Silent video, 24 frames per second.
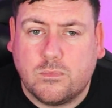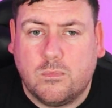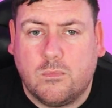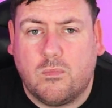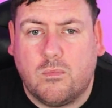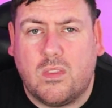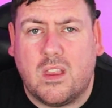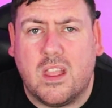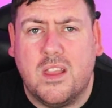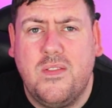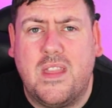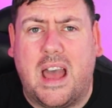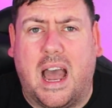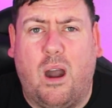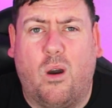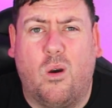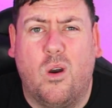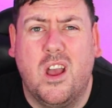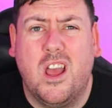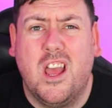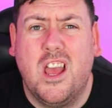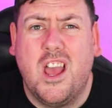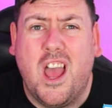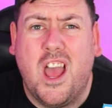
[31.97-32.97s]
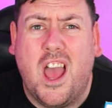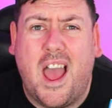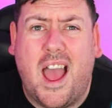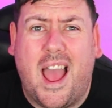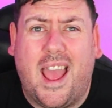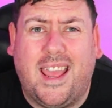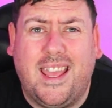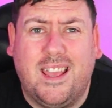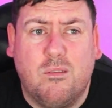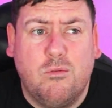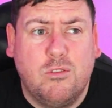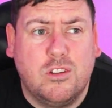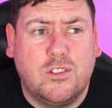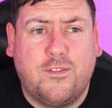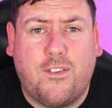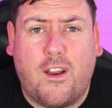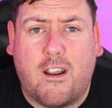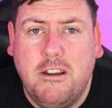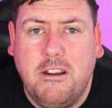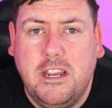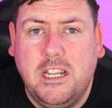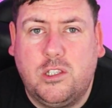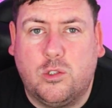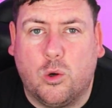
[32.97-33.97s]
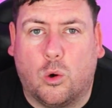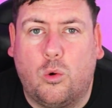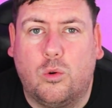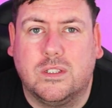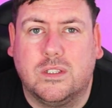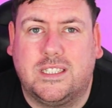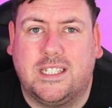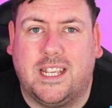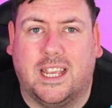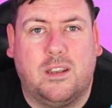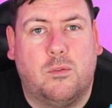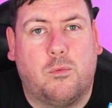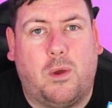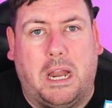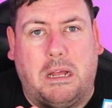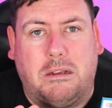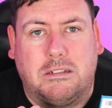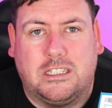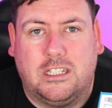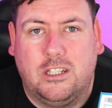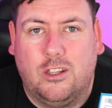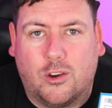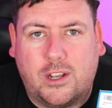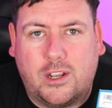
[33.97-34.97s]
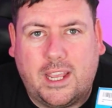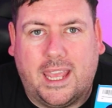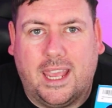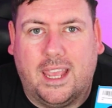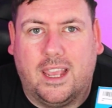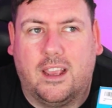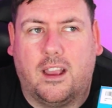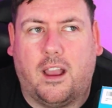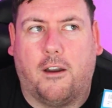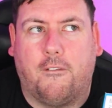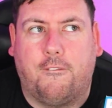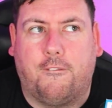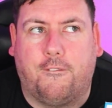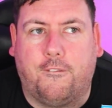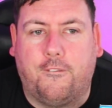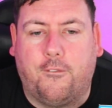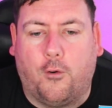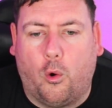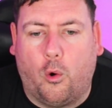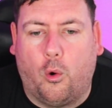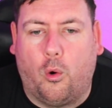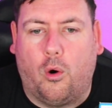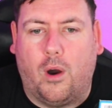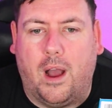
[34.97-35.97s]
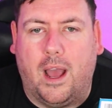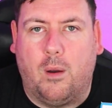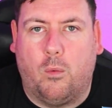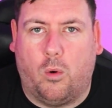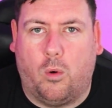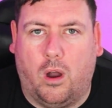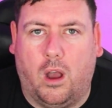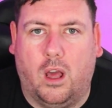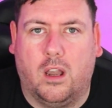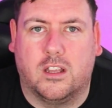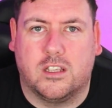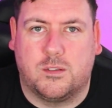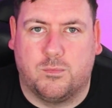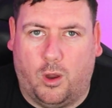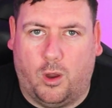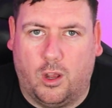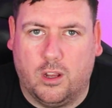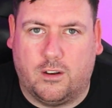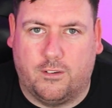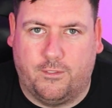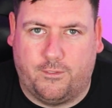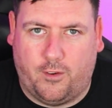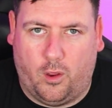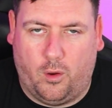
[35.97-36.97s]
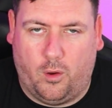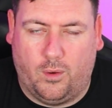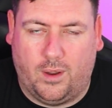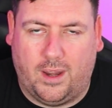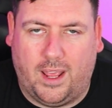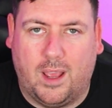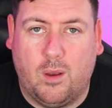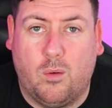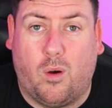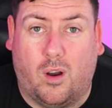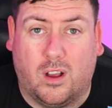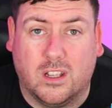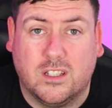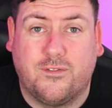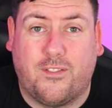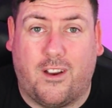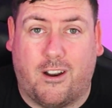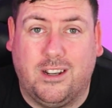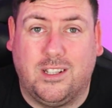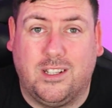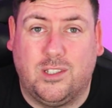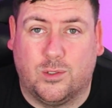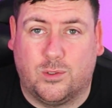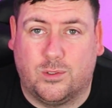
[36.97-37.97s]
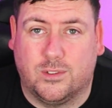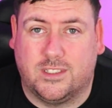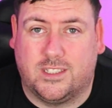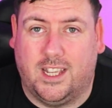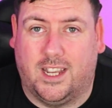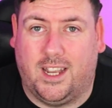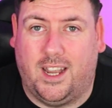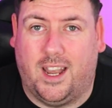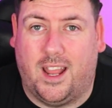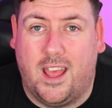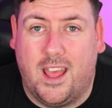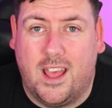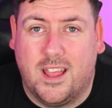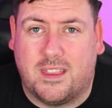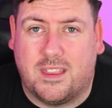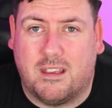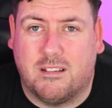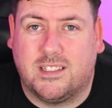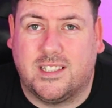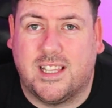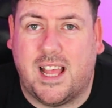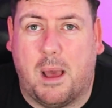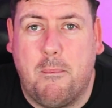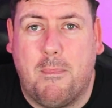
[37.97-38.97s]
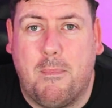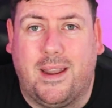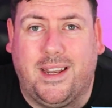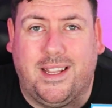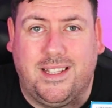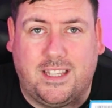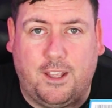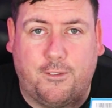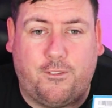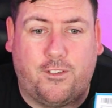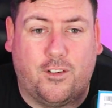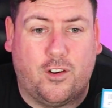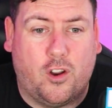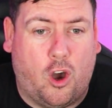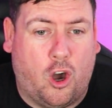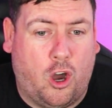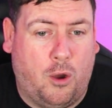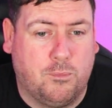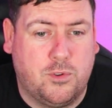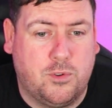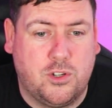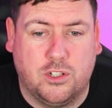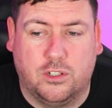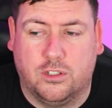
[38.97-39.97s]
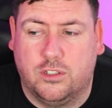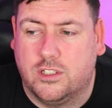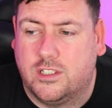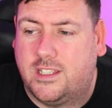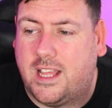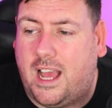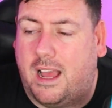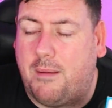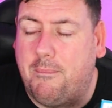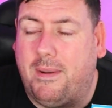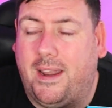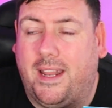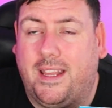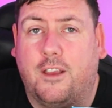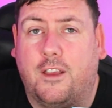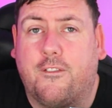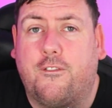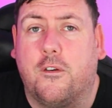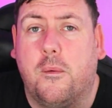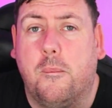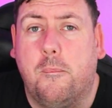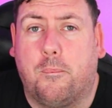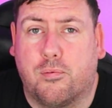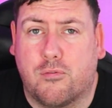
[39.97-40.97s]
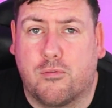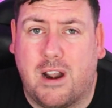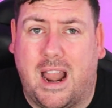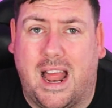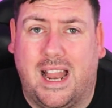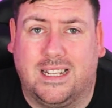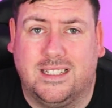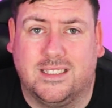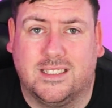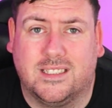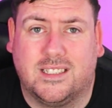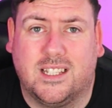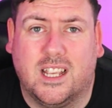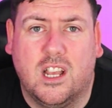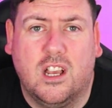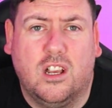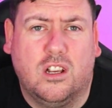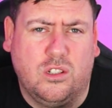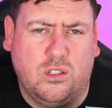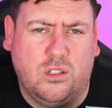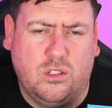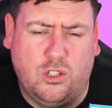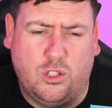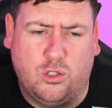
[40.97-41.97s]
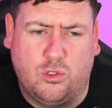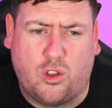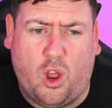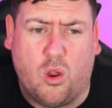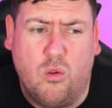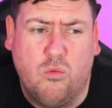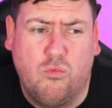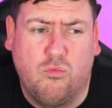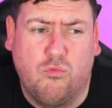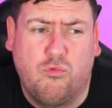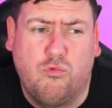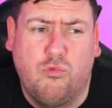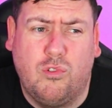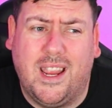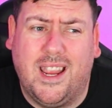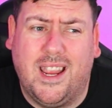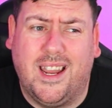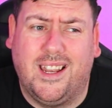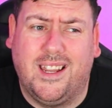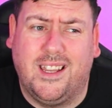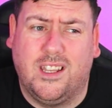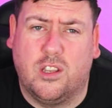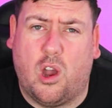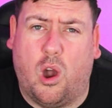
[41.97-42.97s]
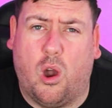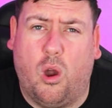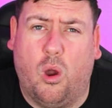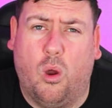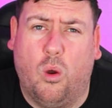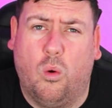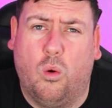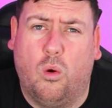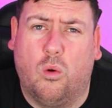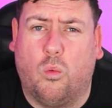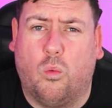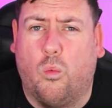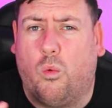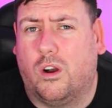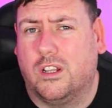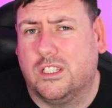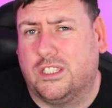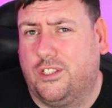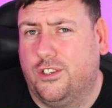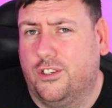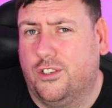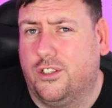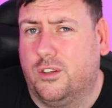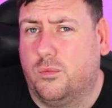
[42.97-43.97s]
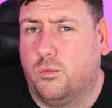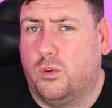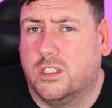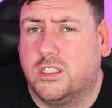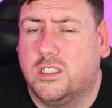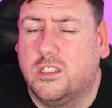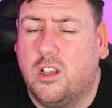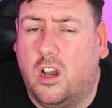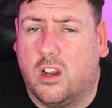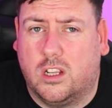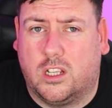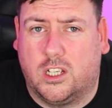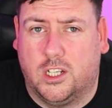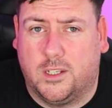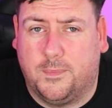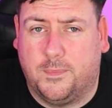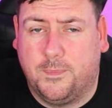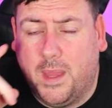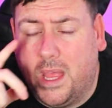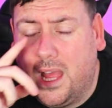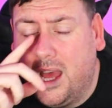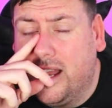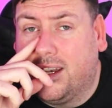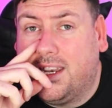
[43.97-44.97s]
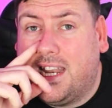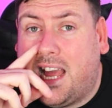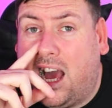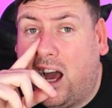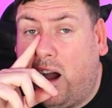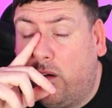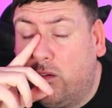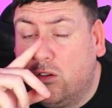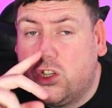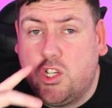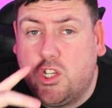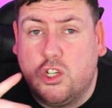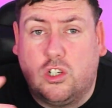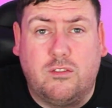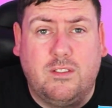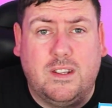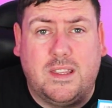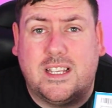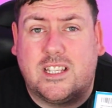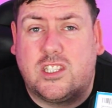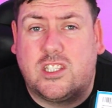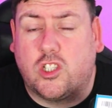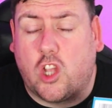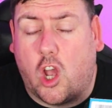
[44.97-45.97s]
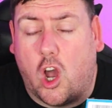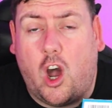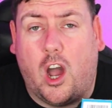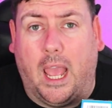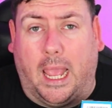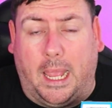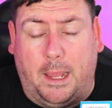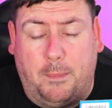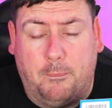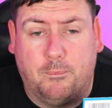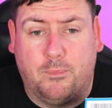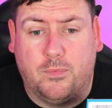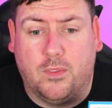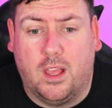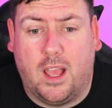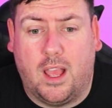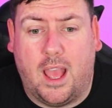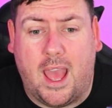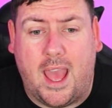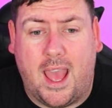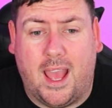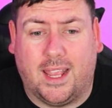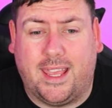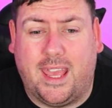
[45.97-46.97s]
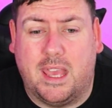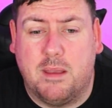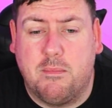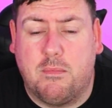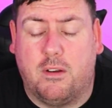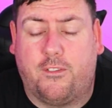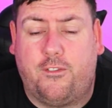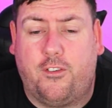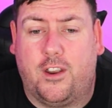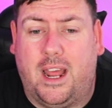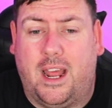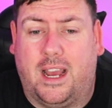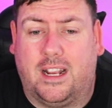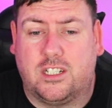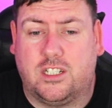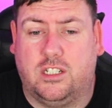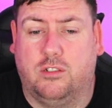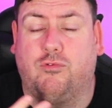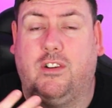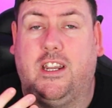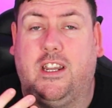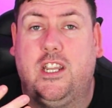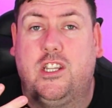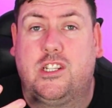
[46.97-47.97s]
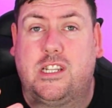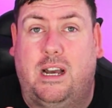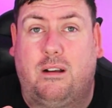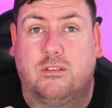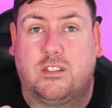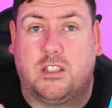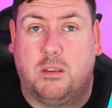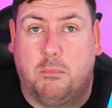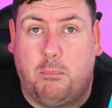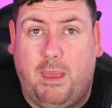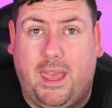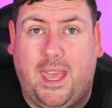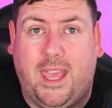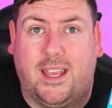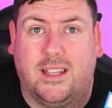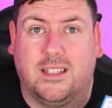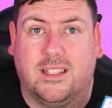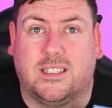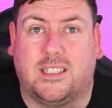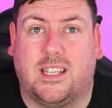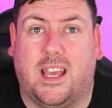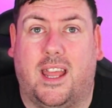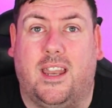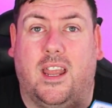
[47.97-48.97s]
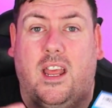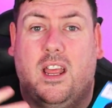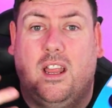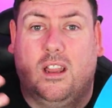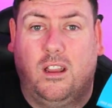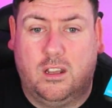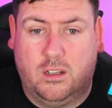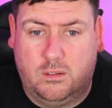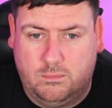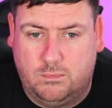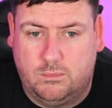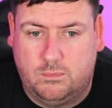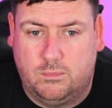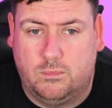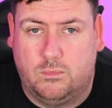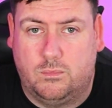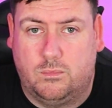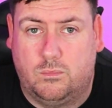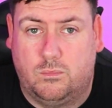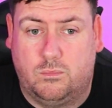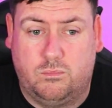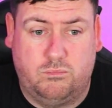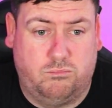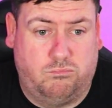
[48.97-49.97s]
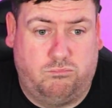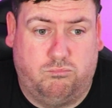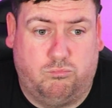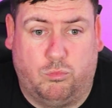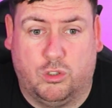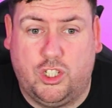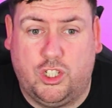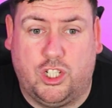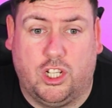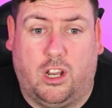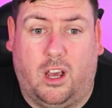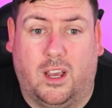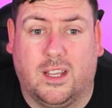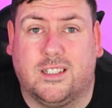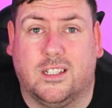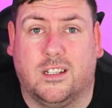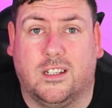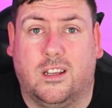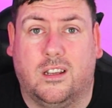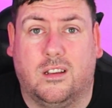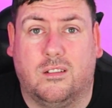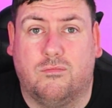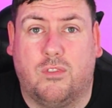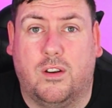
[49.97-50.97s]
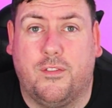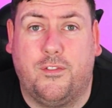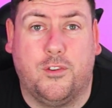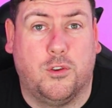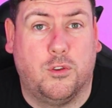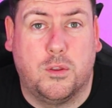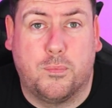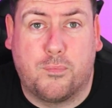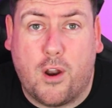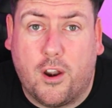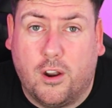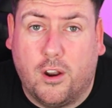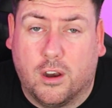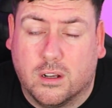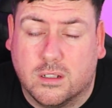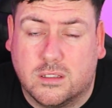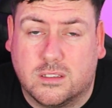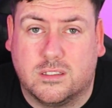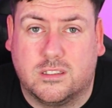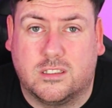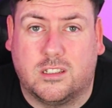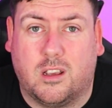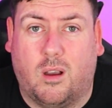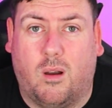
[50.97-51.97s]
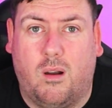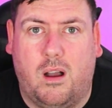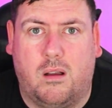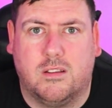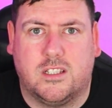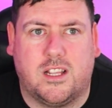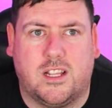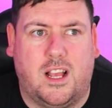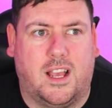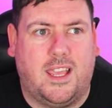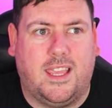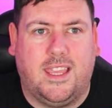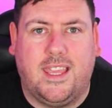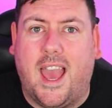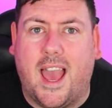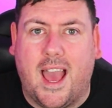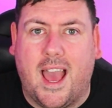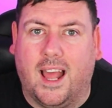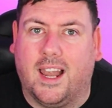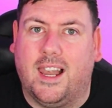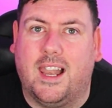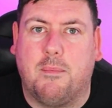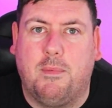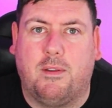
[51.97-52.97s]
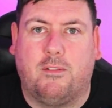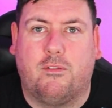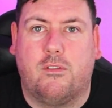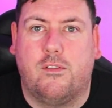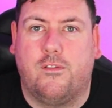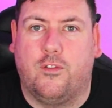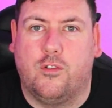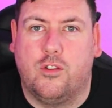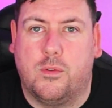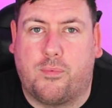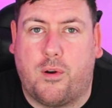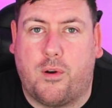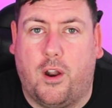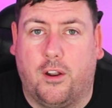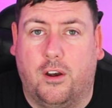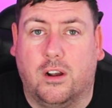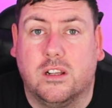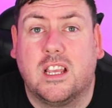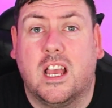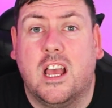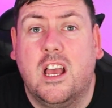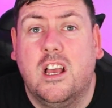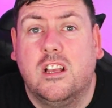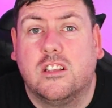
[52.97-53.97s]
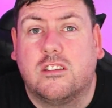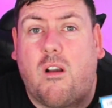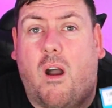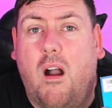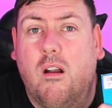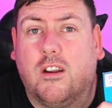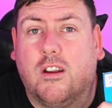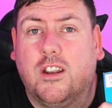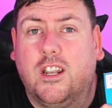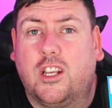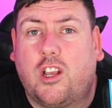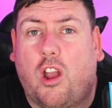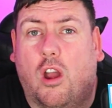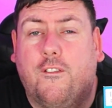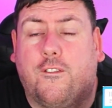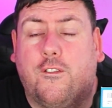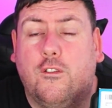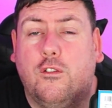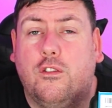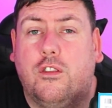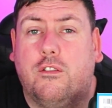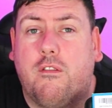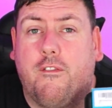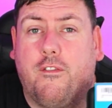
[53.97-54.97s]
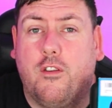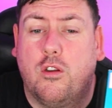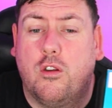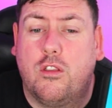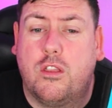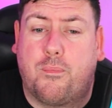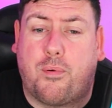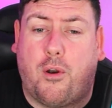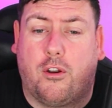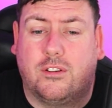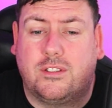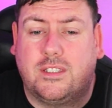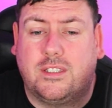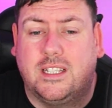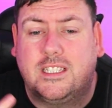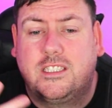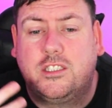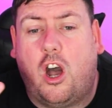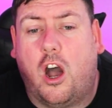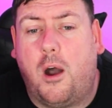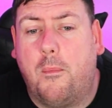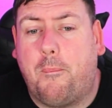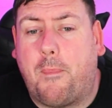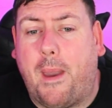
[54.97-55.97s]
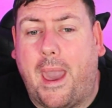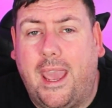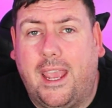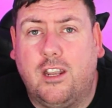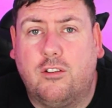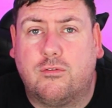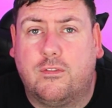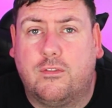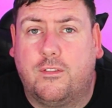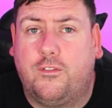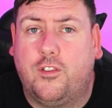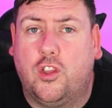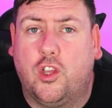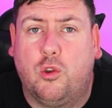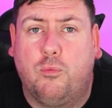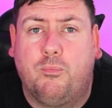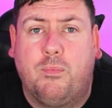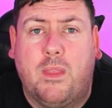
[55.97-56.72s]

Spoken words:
Now, it was very daunting when I was looking for a wireless microphone. It was very daunting. There's that many different options, that many different brands. You don't really know what's good and what's not good. Now, during this time, Kimafun actually reached out to me and said, would you like to review the product? So I was like, yeah, let me review the product. So I'm going to go through the review of the product. It's not a paid review.